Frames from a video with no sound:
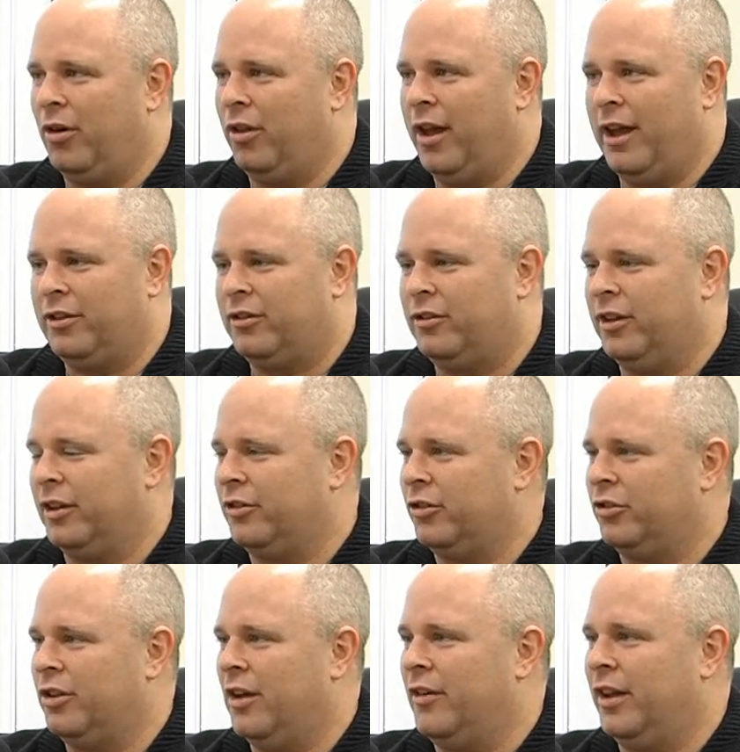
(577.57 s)
our last 6
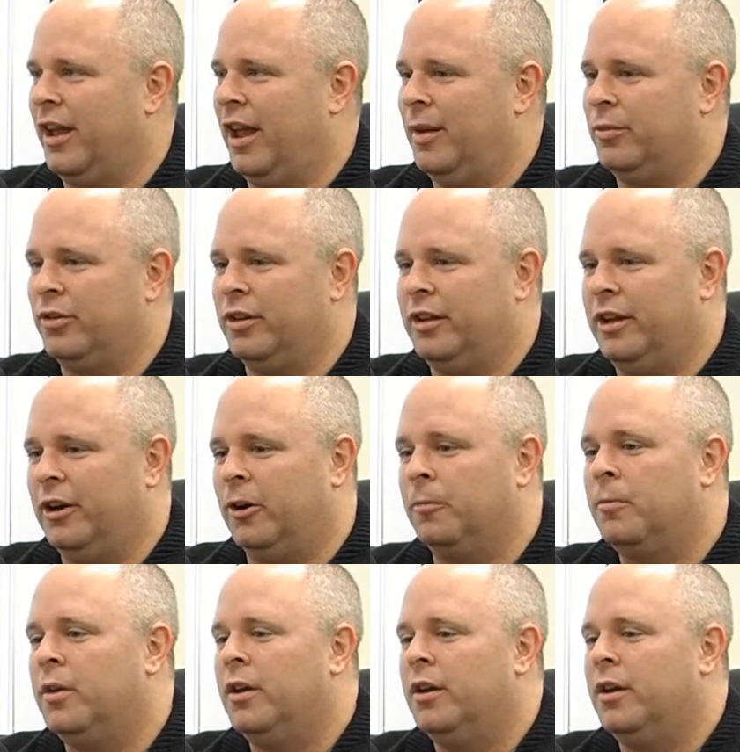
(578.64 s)
or 7 games of the year.